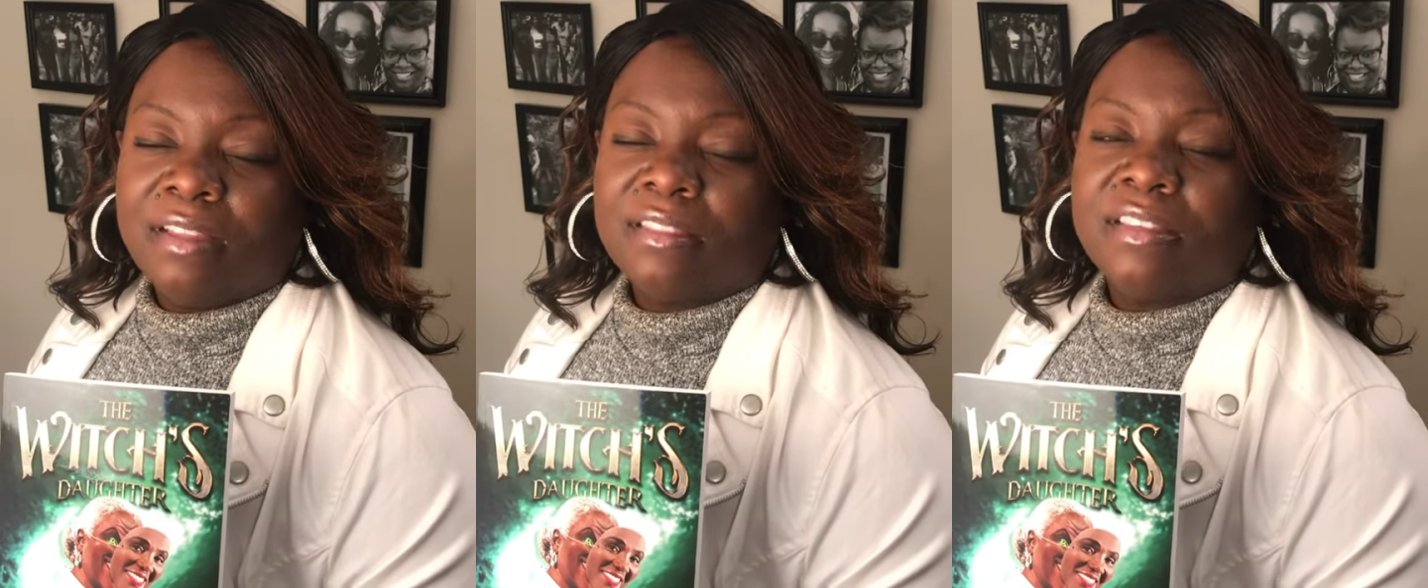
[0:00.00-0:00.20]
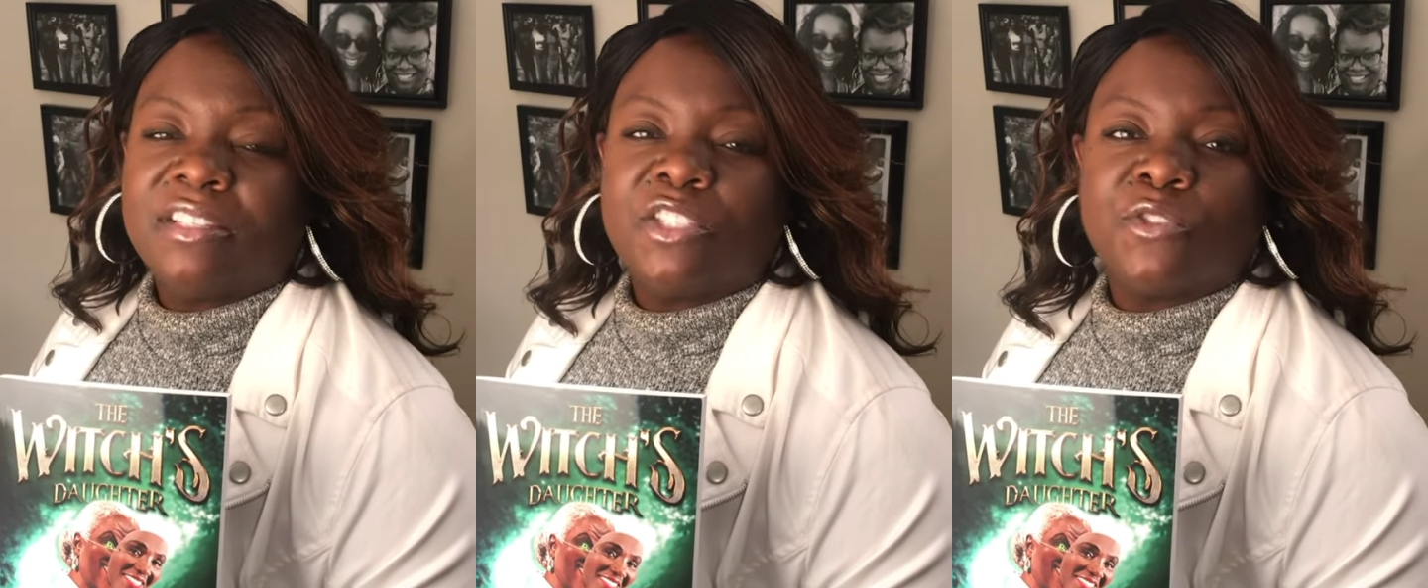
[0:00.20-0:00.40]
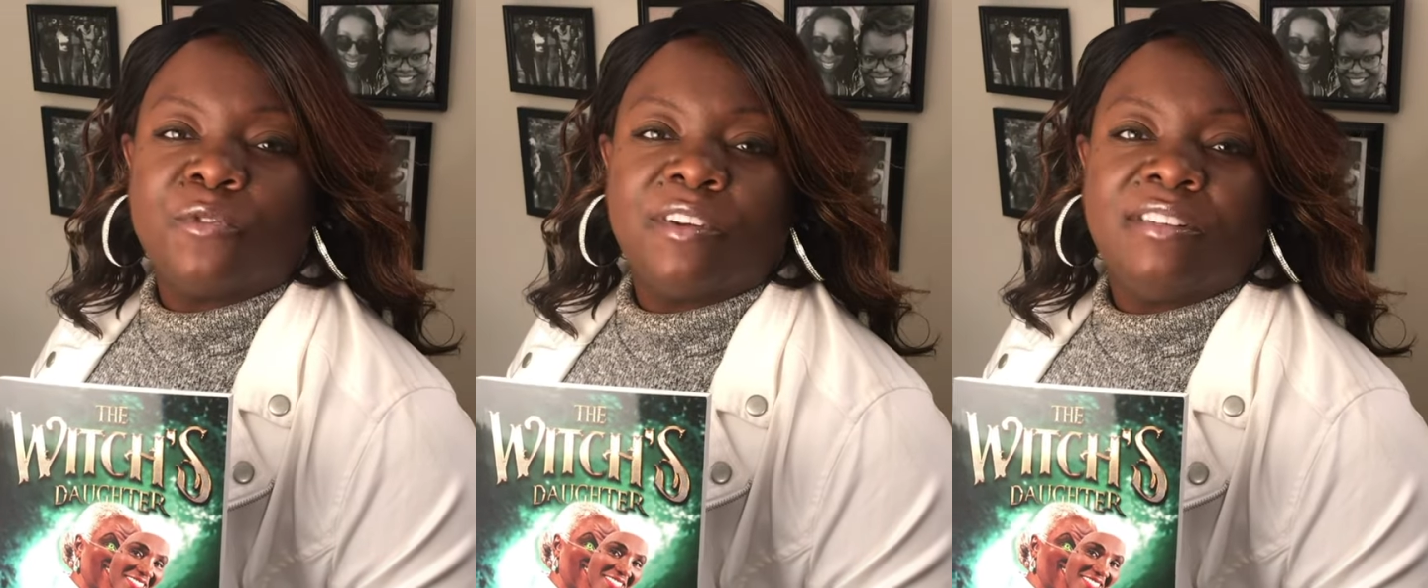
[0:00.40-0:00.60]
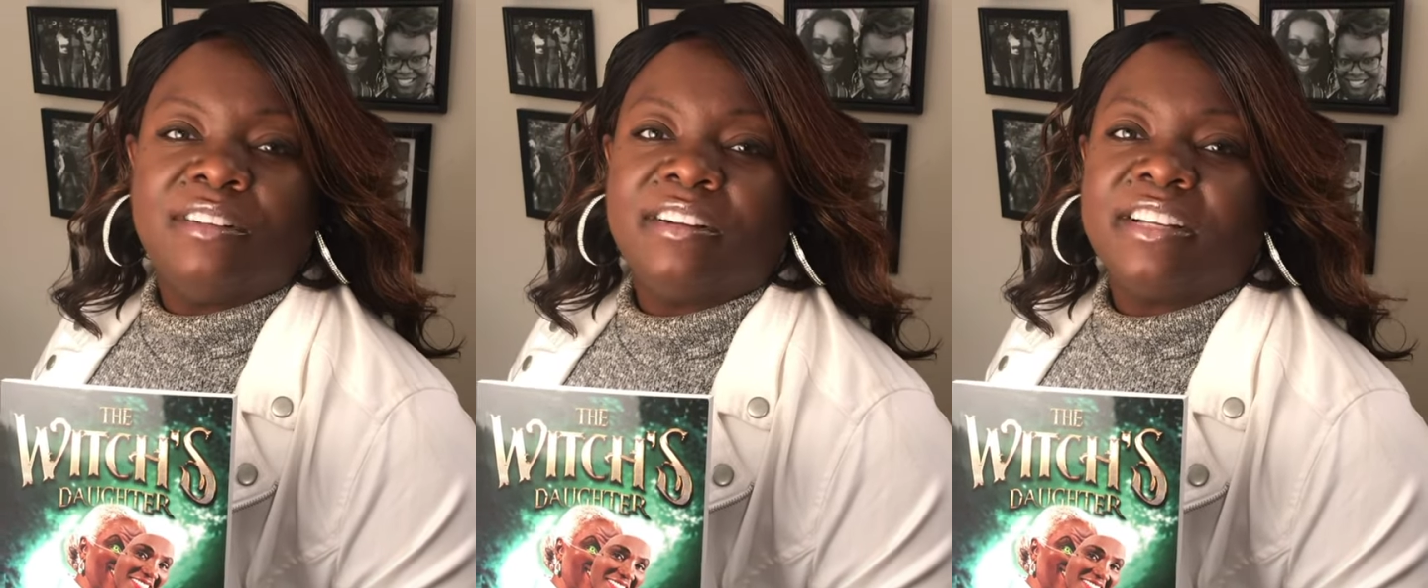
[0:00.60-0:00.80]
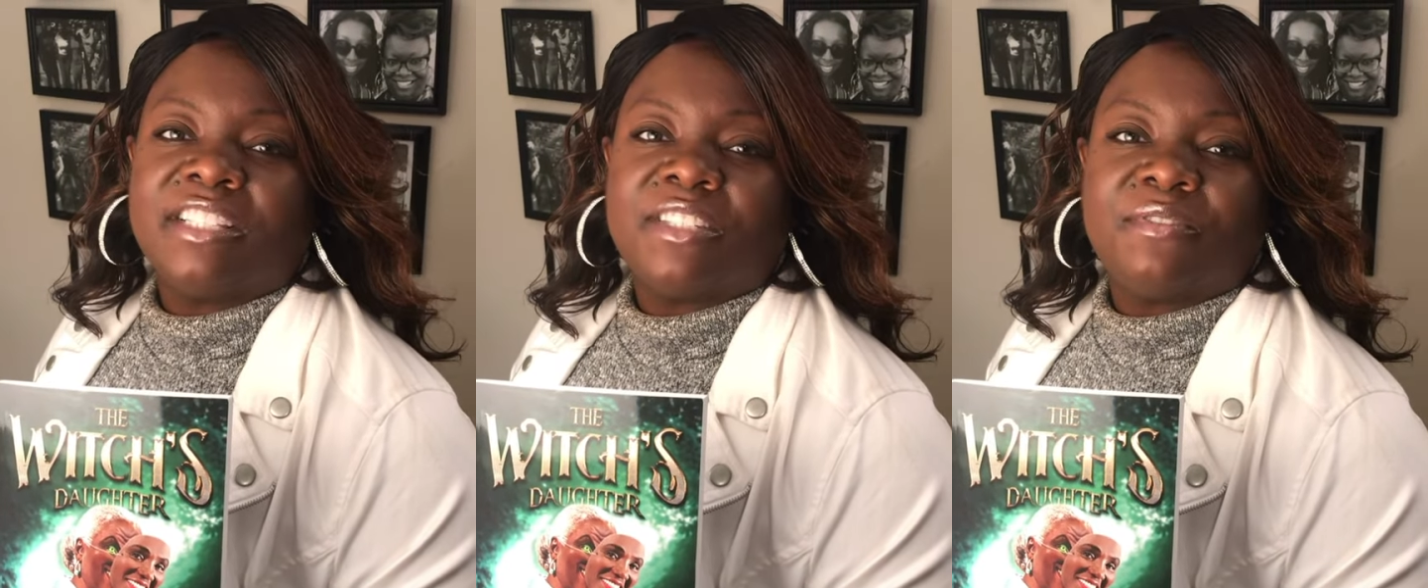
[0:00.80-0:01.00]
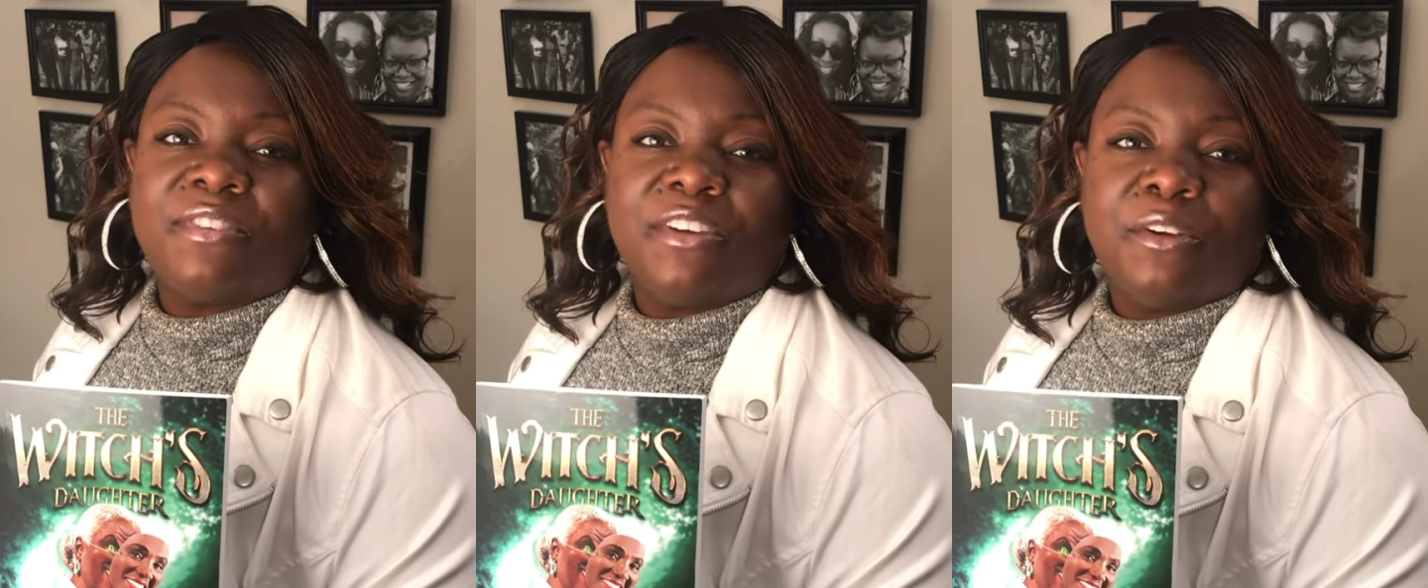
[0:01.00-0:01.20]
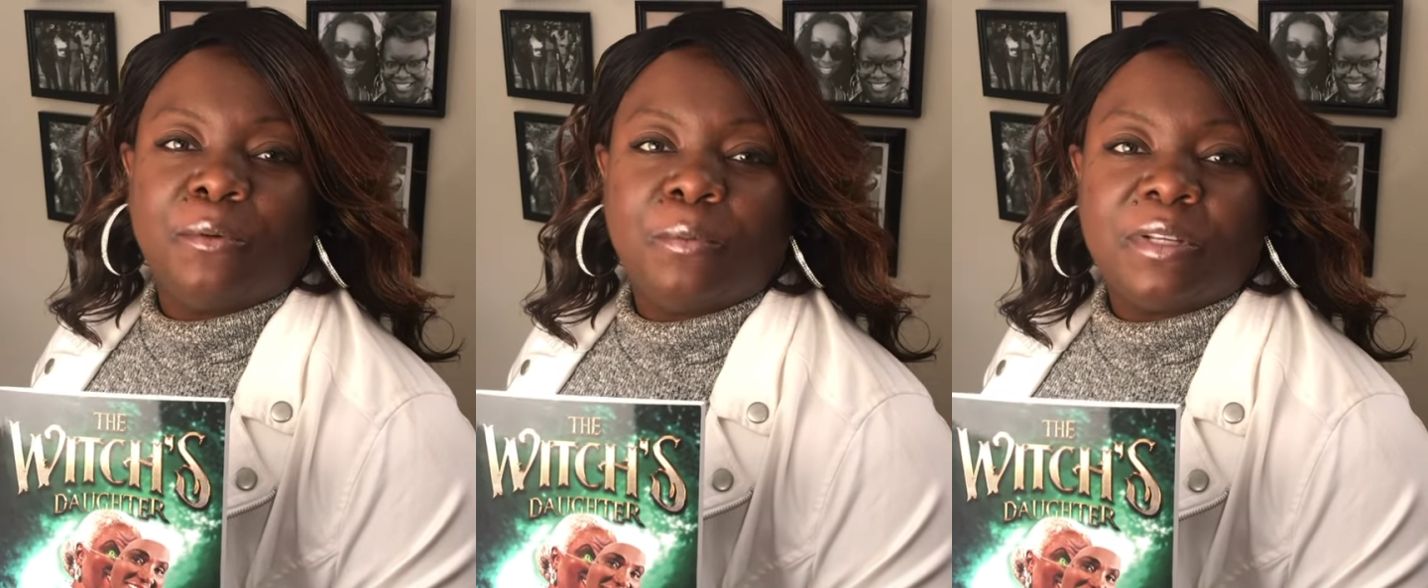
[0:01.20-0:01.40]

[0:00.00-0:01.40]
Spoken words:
This thriller is filled